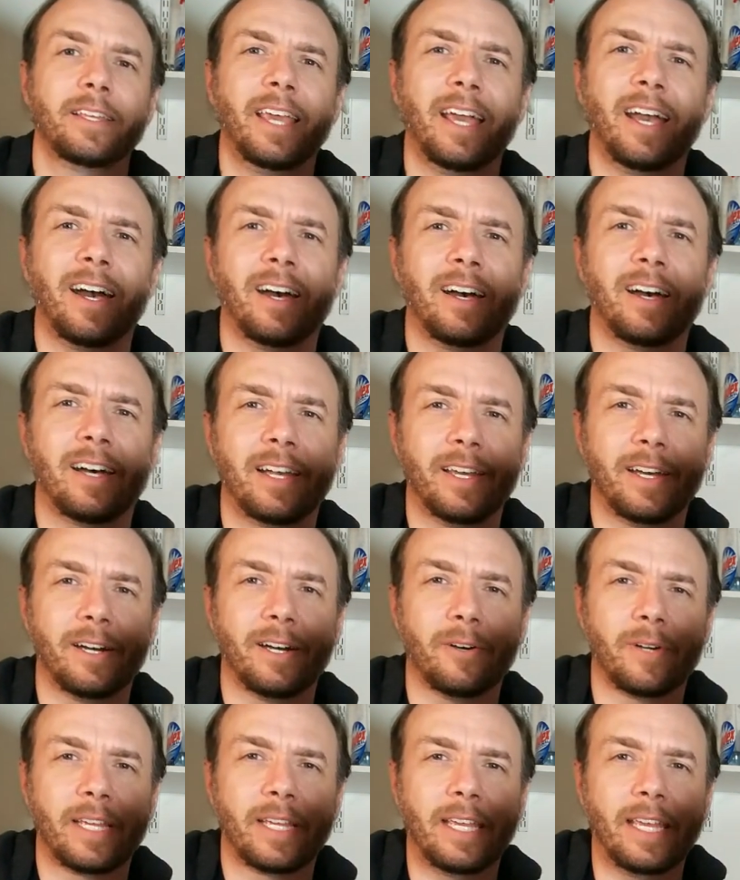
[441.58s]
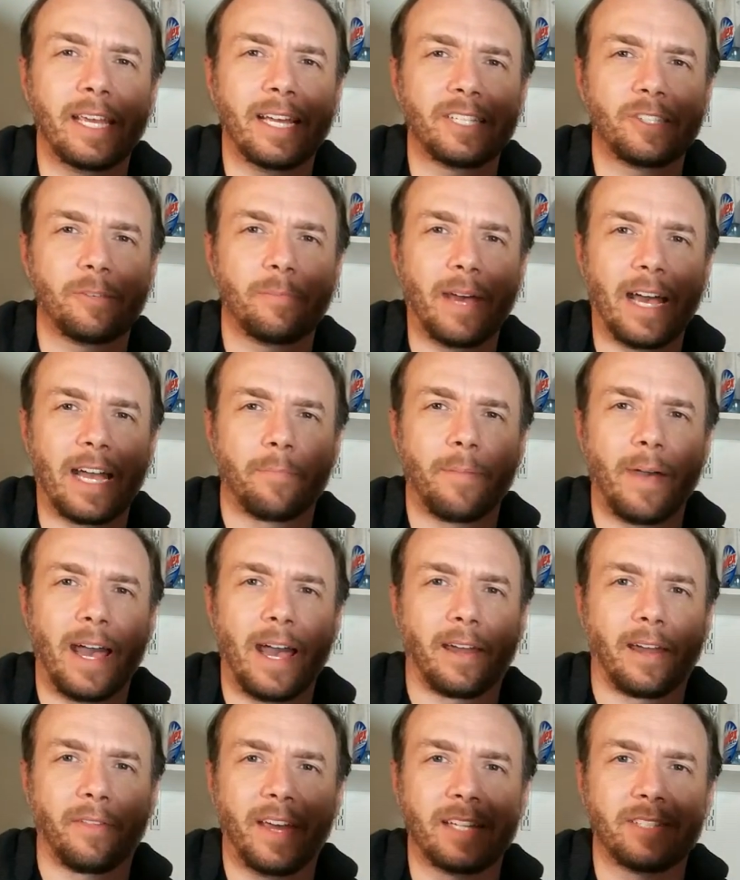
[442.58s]
Yeah, I know, he has a
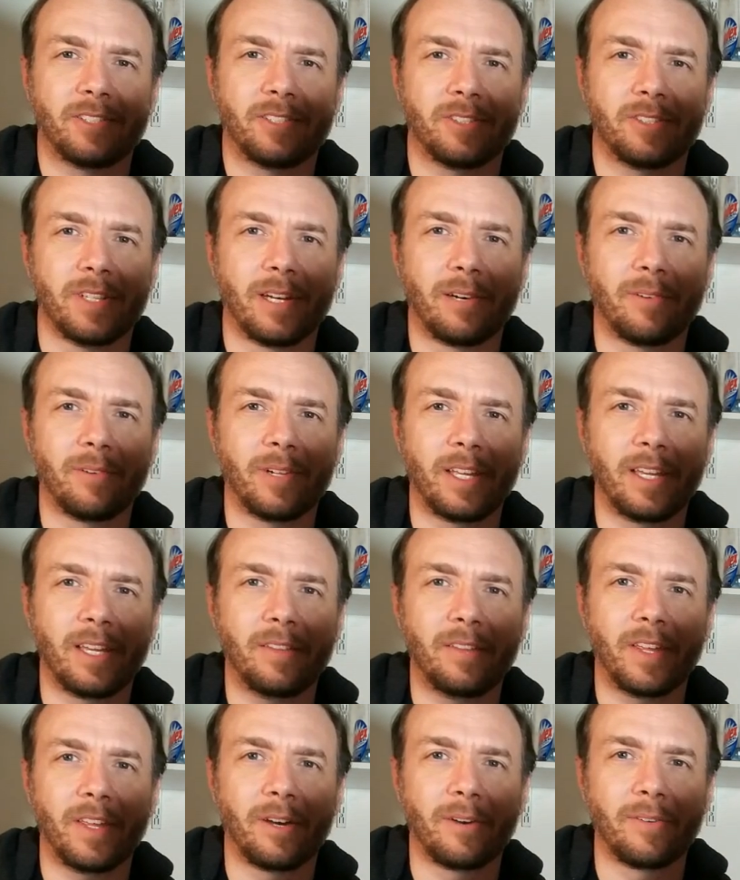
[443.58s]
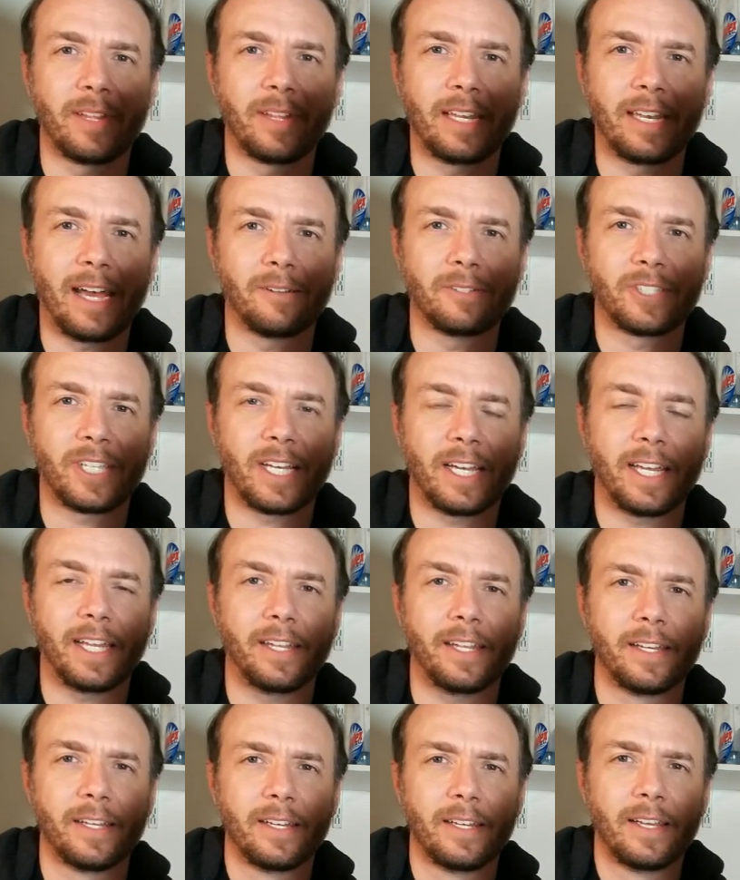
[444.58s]
backpack. That's literally the only
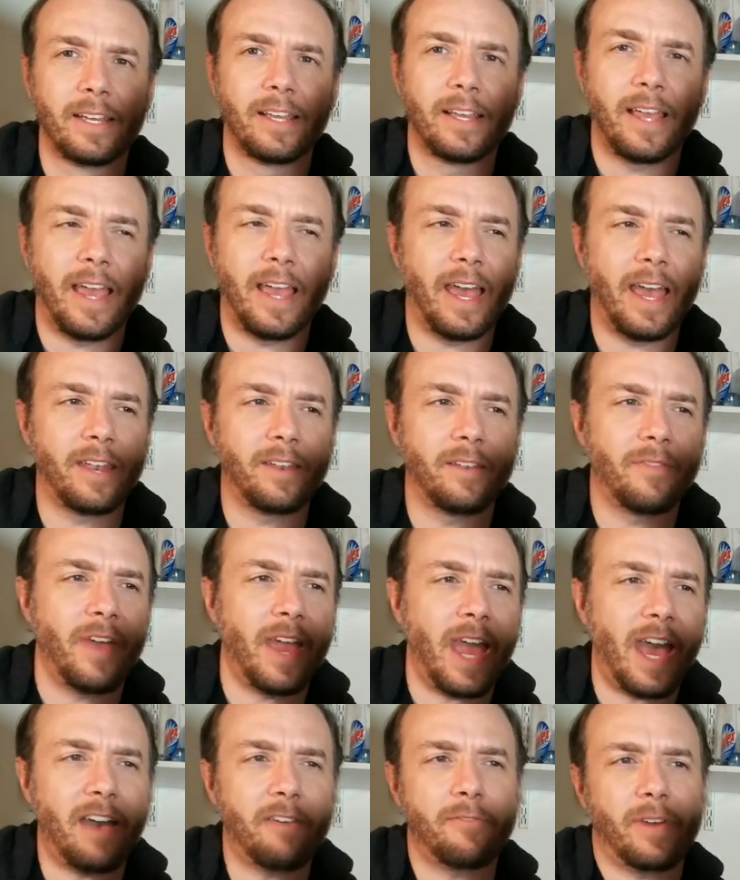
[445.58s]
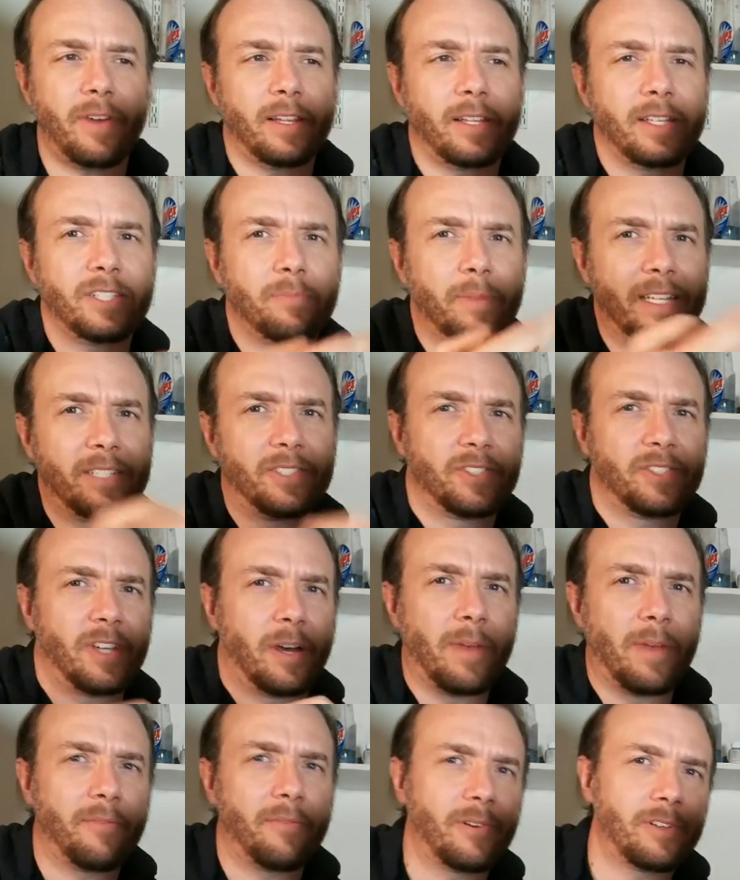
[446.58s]
downside. And they have at least made
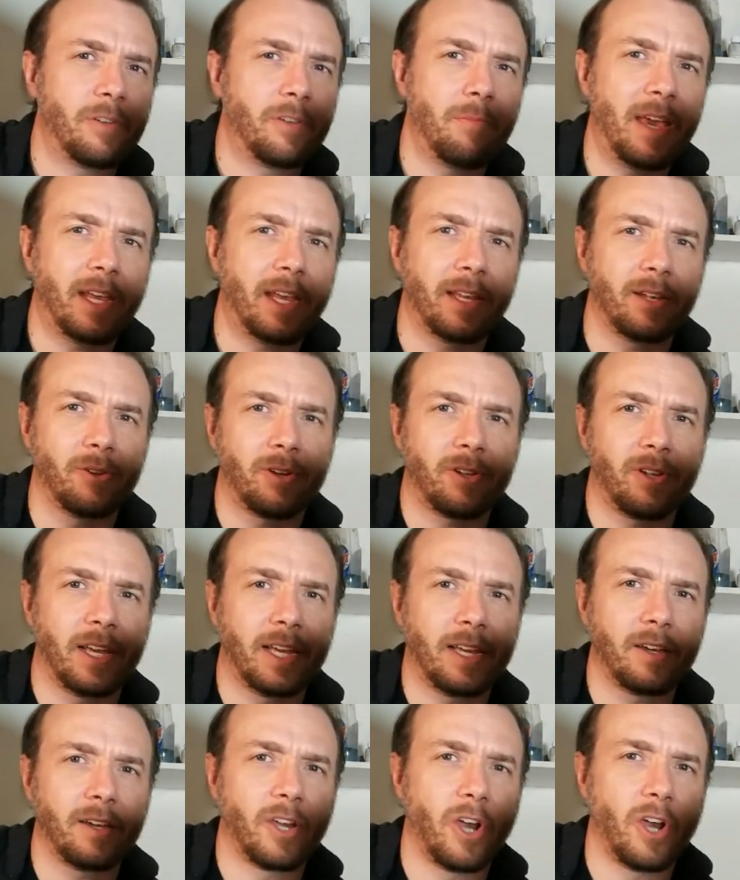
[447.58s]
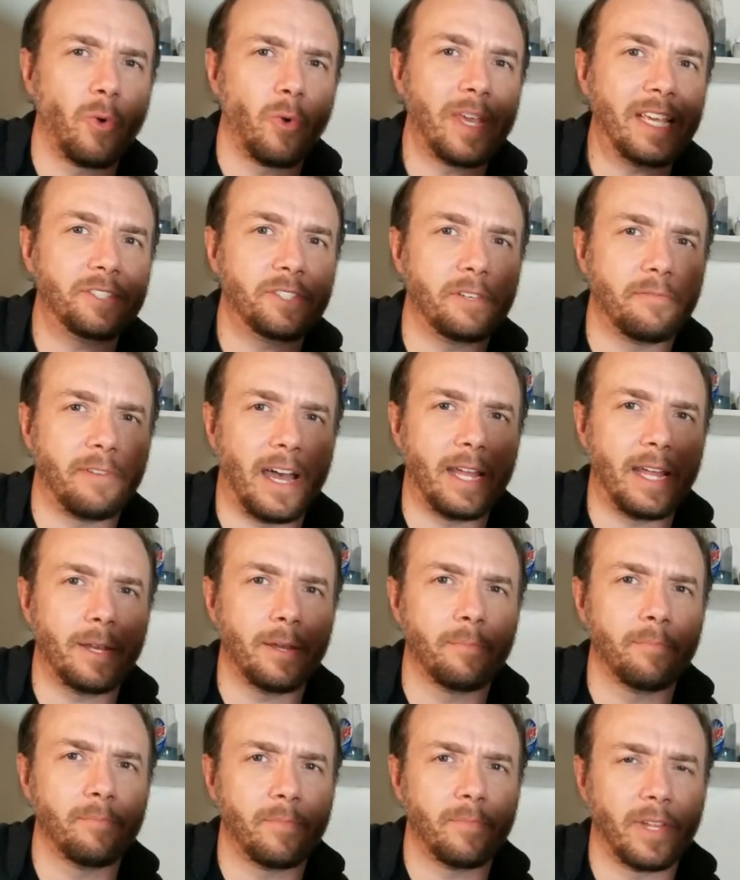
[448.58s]
some effort to make it look like a cohesive
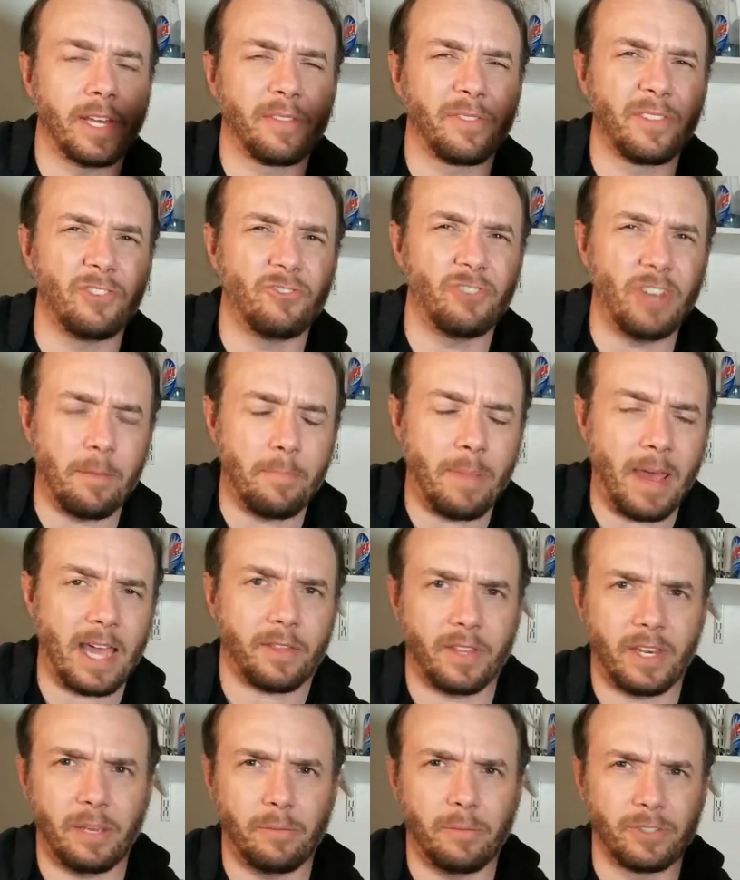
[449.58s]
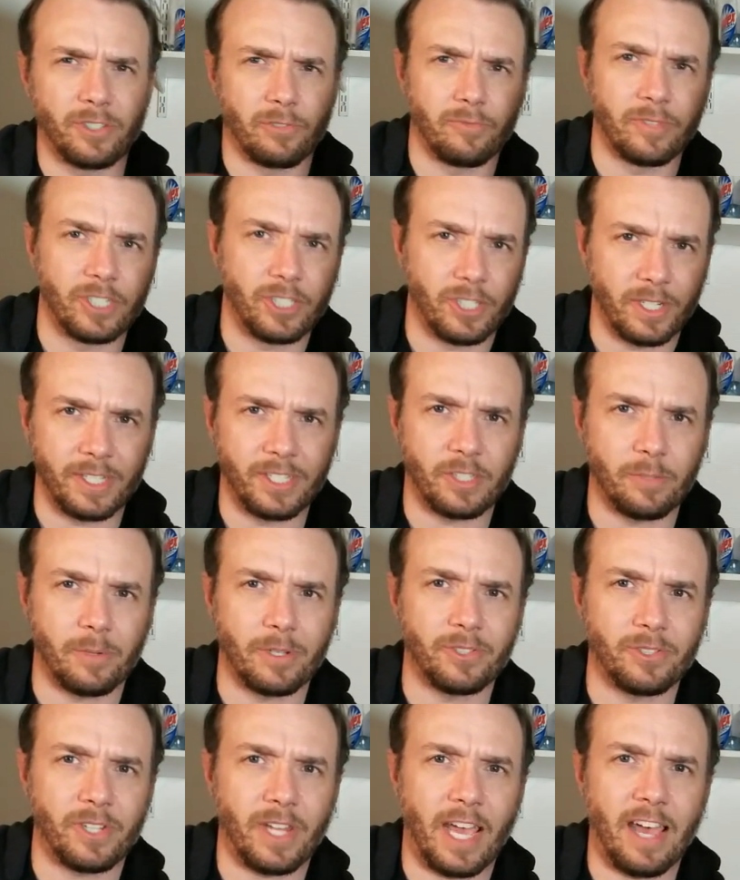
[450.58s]
item, like the jetpack that he was originally
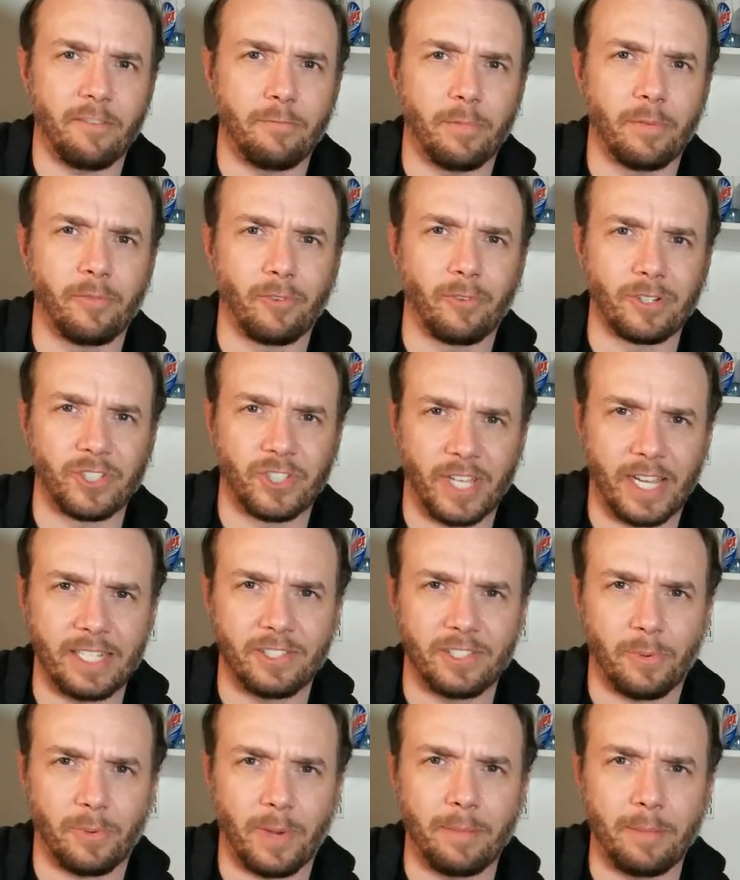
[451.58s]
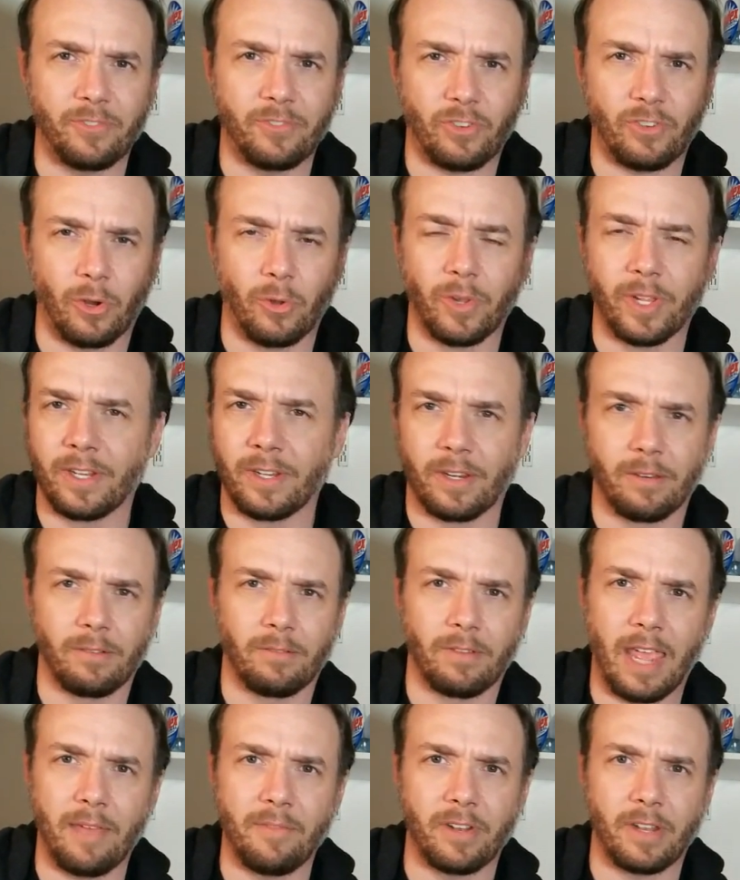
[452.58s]
supposed to have before Sideswipe stole it
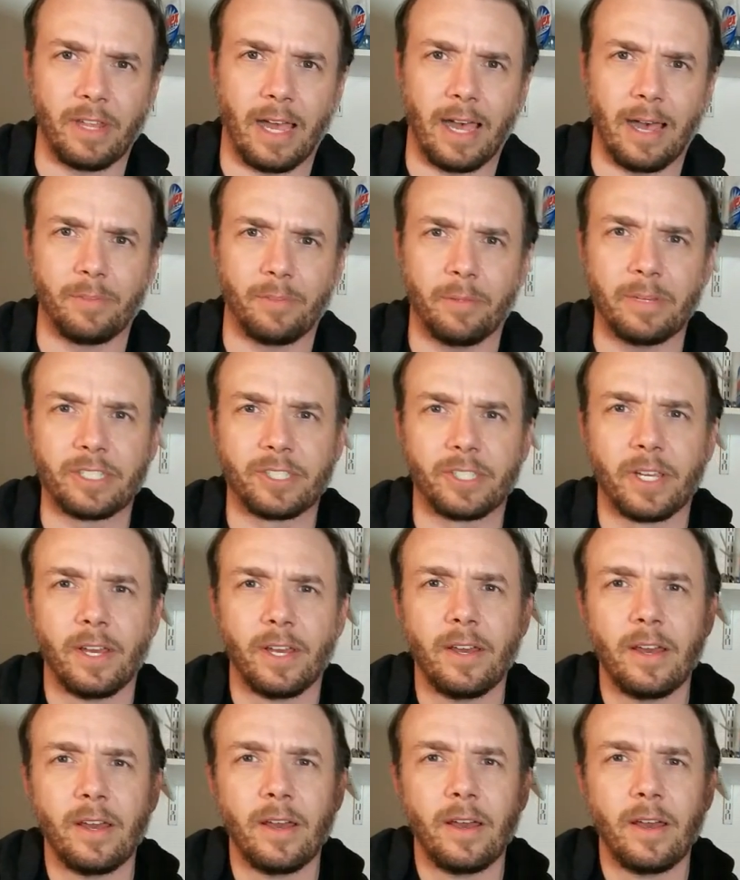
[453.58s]
and gave it to Optimus.